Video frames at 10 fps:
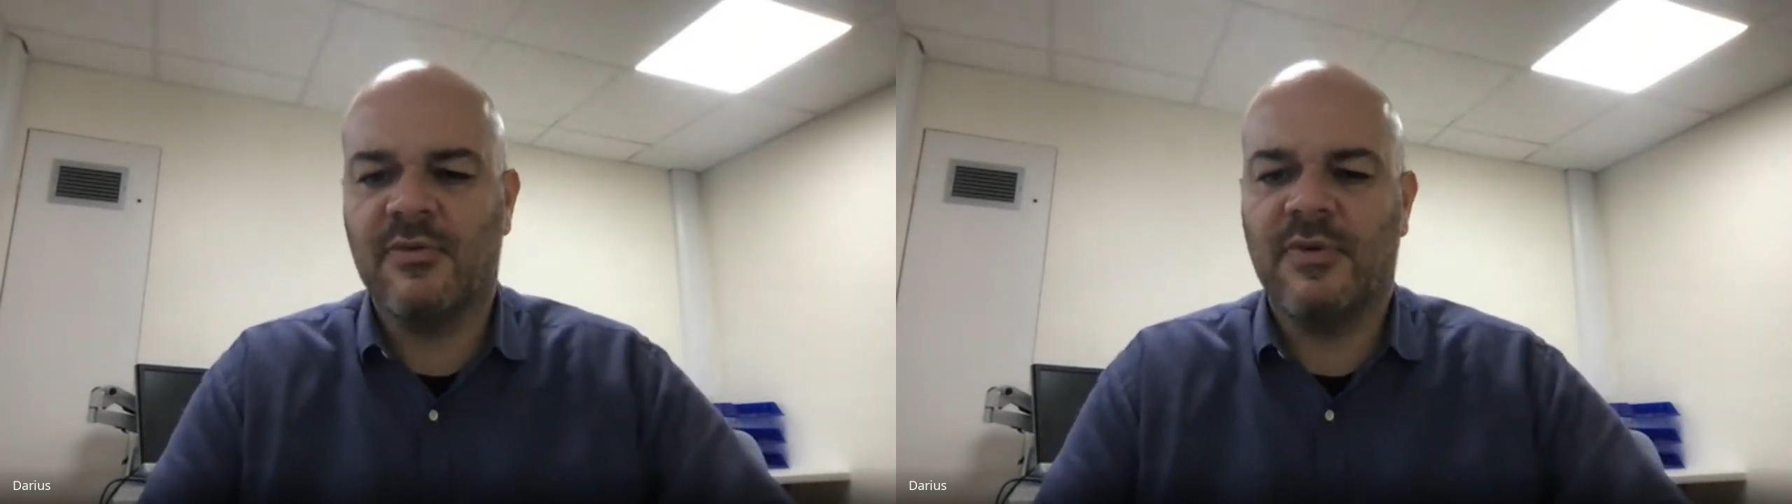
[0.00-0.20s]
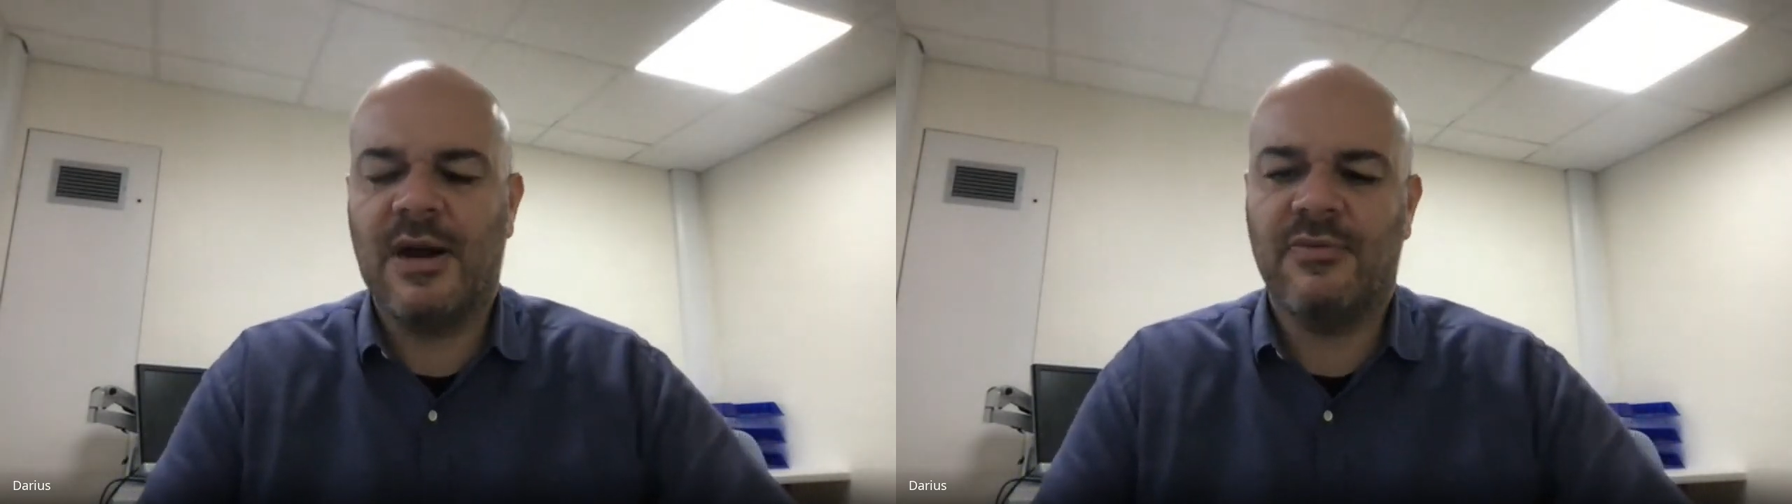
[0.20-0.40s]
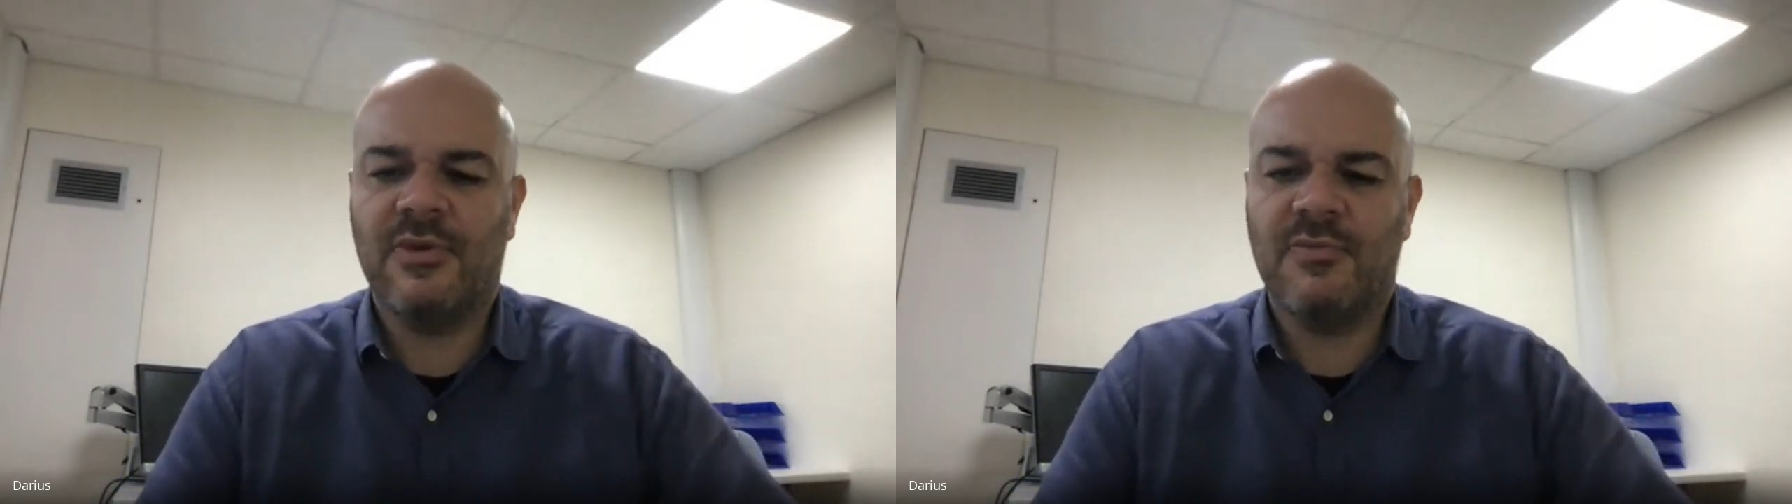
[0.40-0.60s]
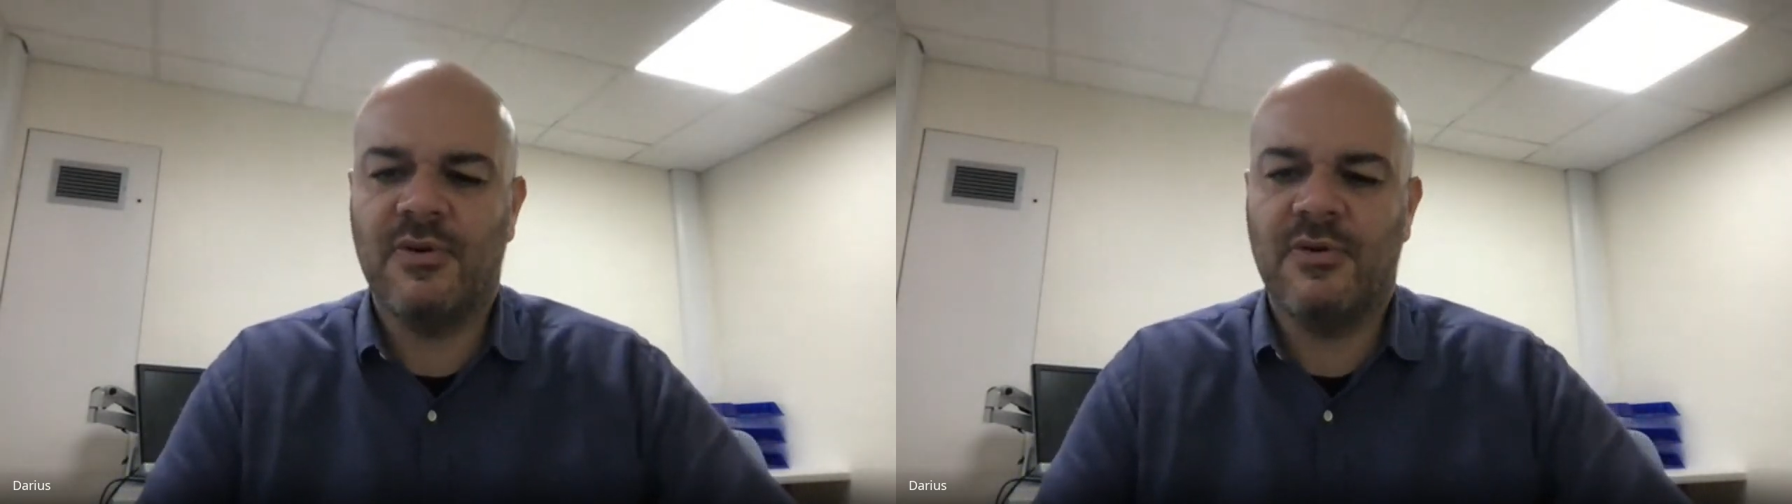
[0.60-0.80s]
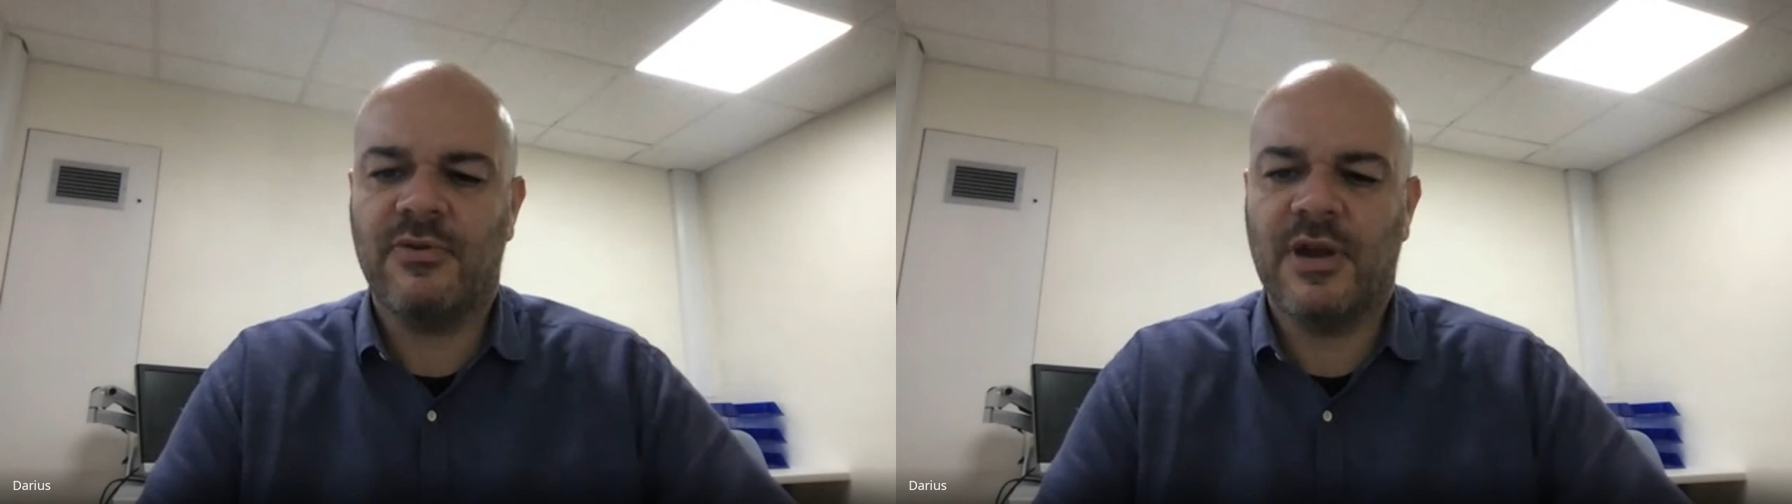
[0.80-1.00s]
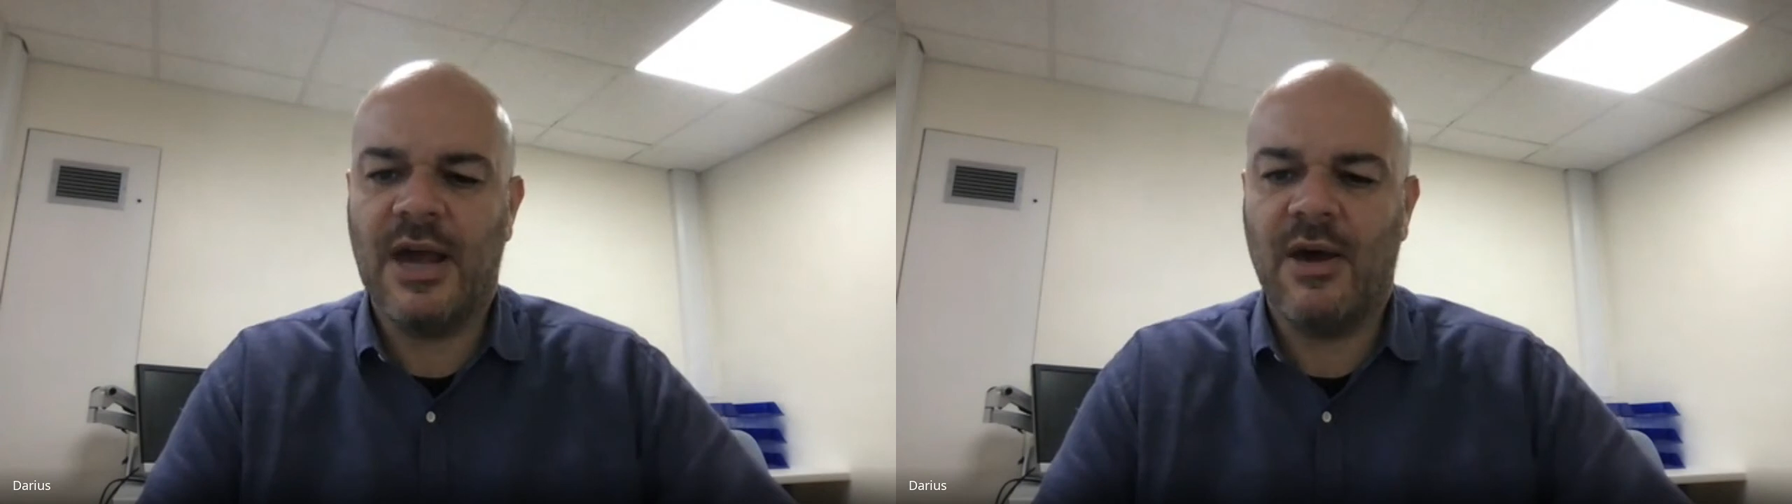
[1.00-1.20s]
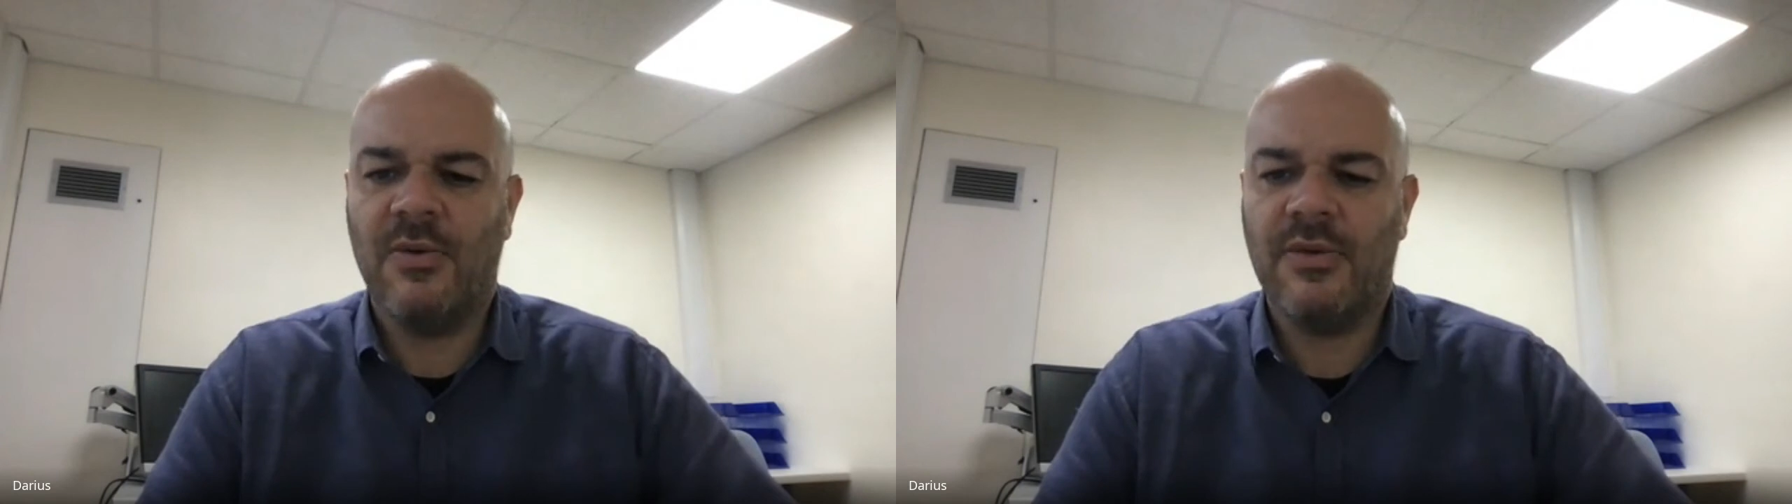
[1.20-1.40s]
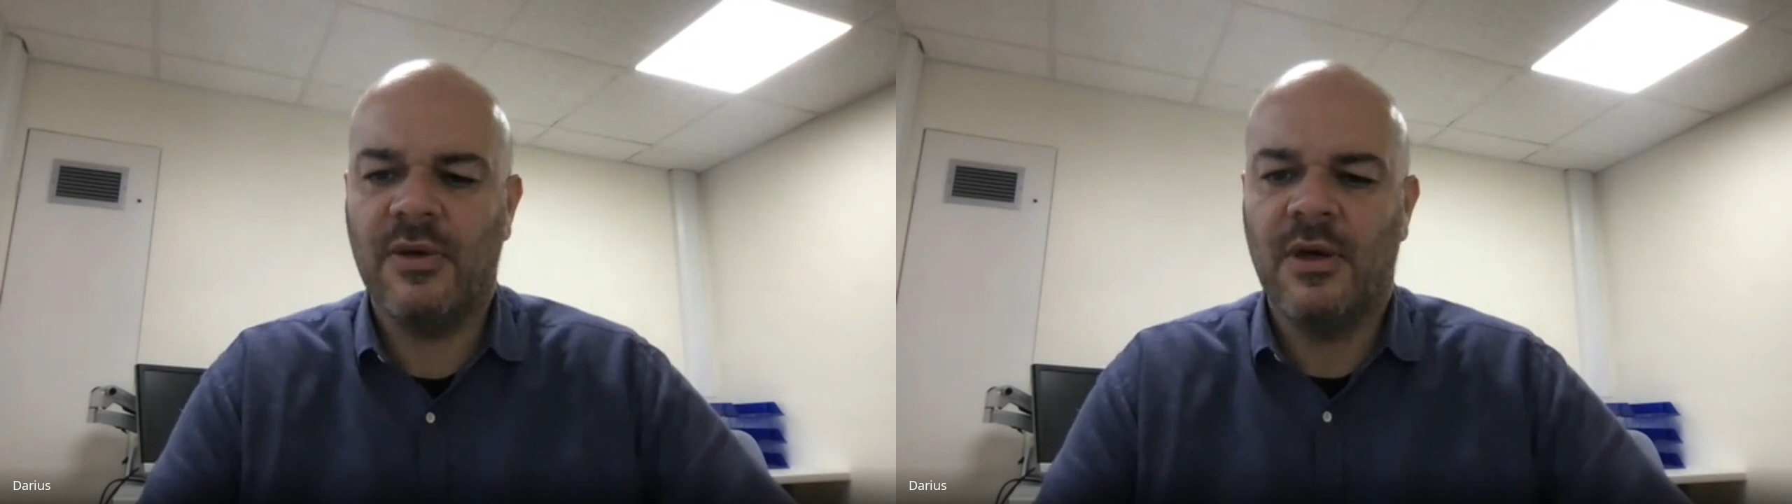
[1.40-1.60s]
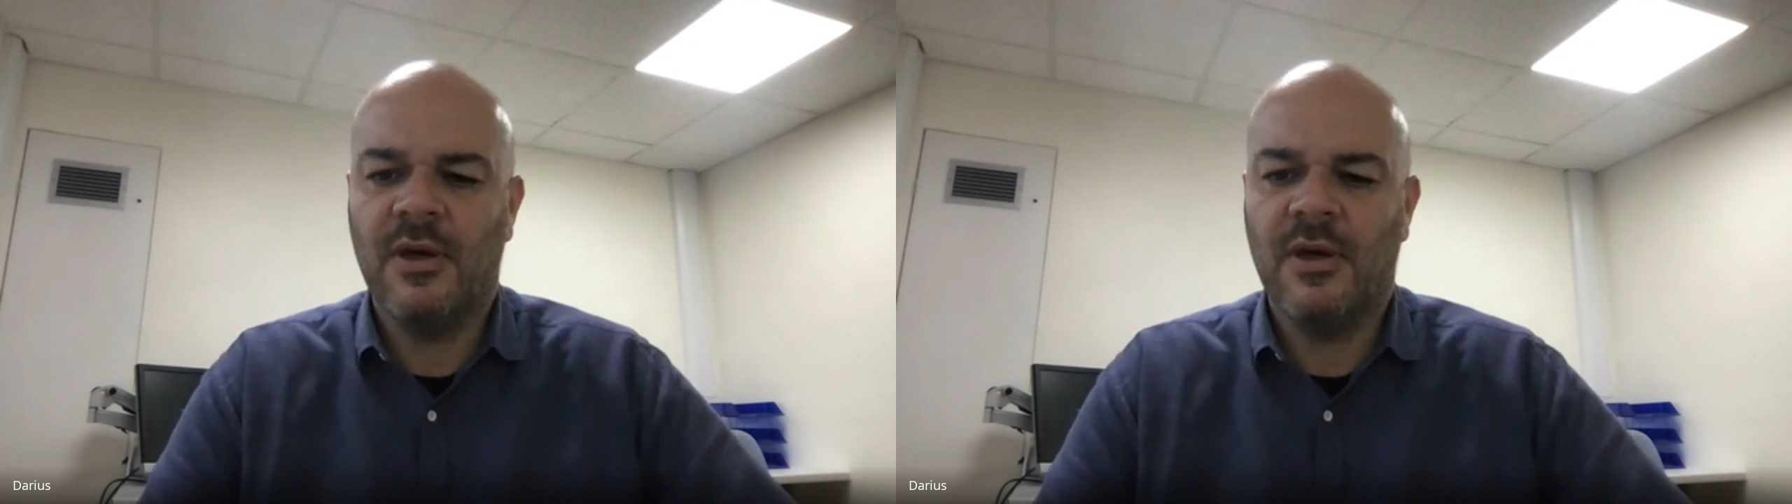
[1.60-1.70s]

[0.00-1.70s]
around respiratory health.